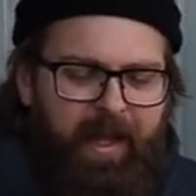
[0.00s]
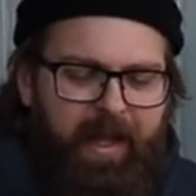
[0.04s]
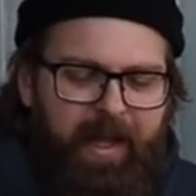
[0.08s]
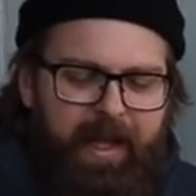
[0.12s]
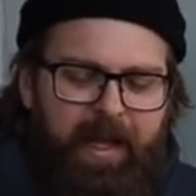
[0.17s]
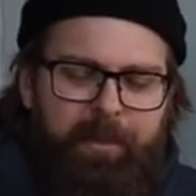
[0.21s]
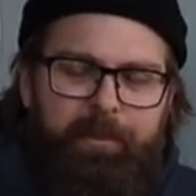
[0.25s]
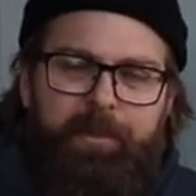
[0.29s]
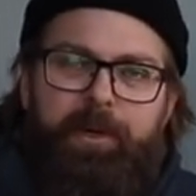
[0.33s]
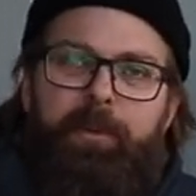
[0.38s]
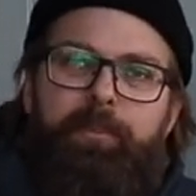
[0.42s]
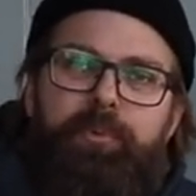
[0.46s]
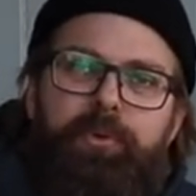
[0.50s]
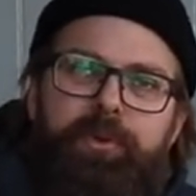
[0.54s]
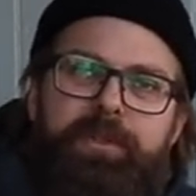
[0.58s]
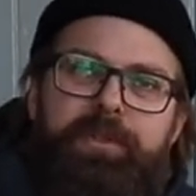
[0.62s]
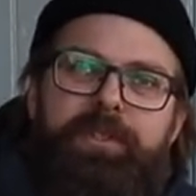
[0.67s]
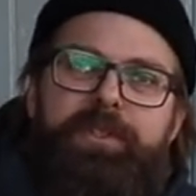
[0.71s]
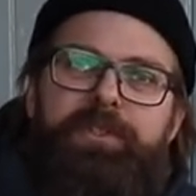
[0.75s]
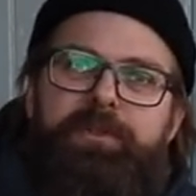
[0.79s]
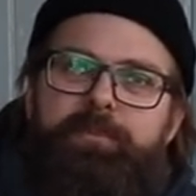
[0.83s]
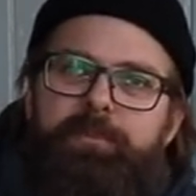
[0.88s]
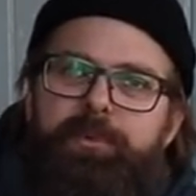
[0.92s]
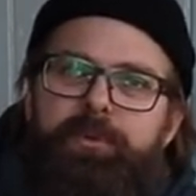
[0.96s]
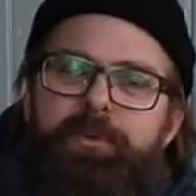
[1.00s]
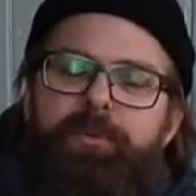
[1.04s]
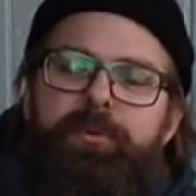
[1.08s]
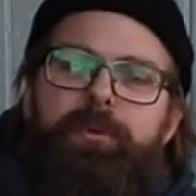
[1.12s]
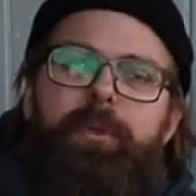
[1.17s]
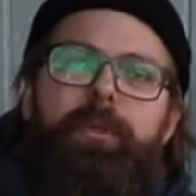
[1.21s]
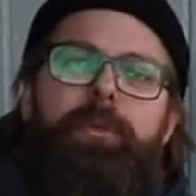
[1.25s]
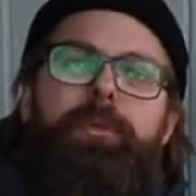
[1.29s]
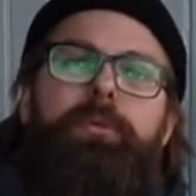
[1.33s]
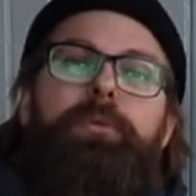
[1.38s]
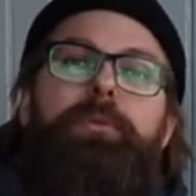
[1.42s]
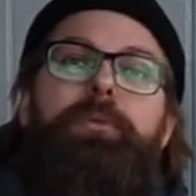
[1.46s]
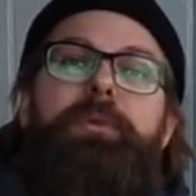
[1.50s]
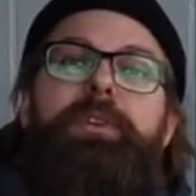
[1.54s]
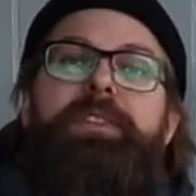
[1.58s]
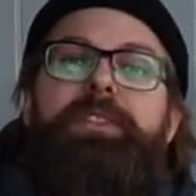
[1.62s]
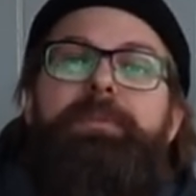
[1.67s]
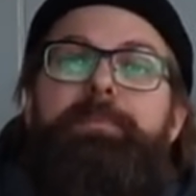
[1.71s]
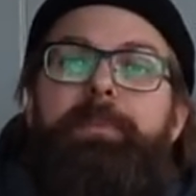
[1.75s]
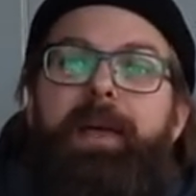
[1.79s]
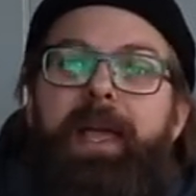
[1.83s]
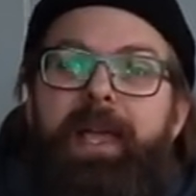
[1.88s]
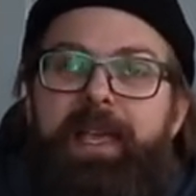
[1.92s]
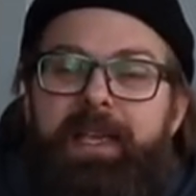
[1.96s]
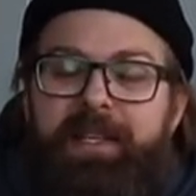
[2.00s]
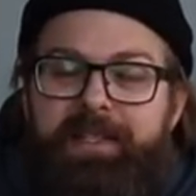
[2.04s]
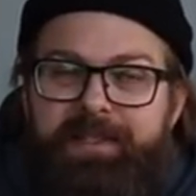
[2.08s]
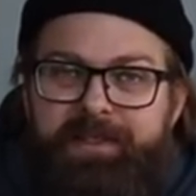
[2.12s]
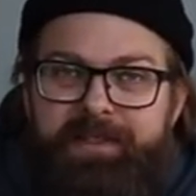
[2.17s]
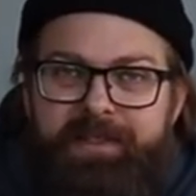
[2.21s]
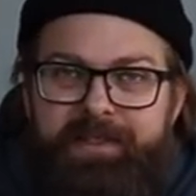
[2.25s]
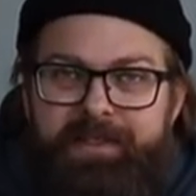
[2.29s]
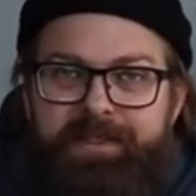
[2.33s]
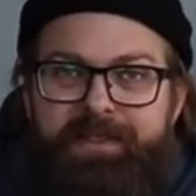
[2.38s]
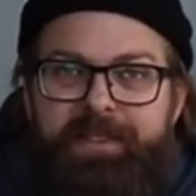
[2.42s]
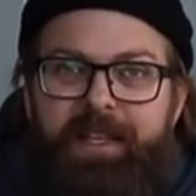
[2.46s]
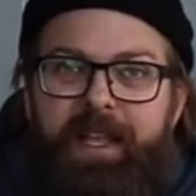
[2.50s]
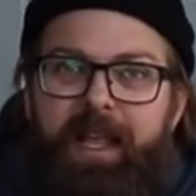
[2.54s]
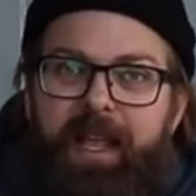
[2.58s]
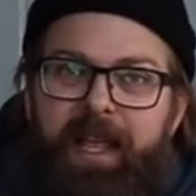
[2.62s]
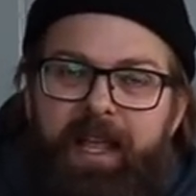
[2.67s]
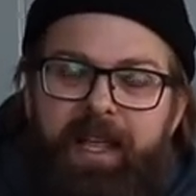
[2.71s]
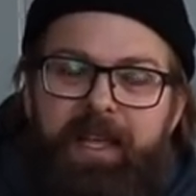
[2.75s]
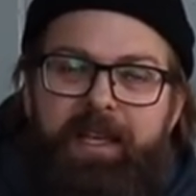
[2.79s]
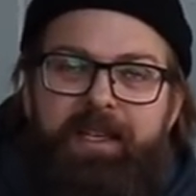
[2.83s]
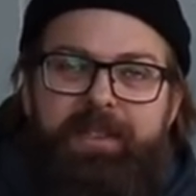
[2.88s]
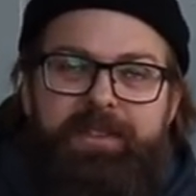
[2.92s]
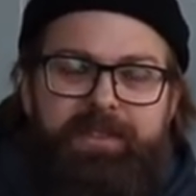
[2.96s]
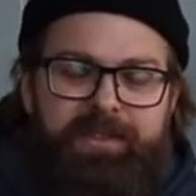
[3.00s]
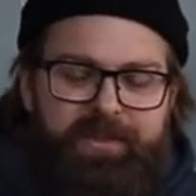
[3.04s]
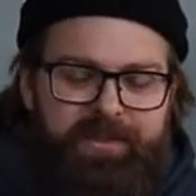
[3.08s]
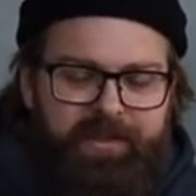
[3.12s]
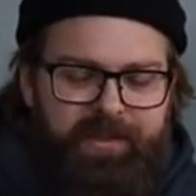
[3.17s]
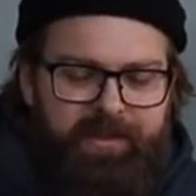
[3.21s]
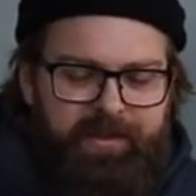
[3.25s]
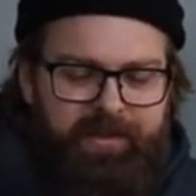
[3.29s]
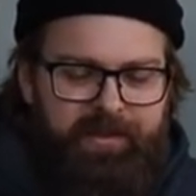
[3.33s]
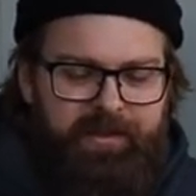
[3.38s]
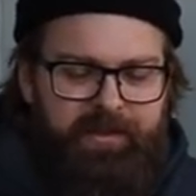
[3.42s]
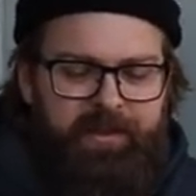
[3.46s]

I'm going to put this boot through its paces as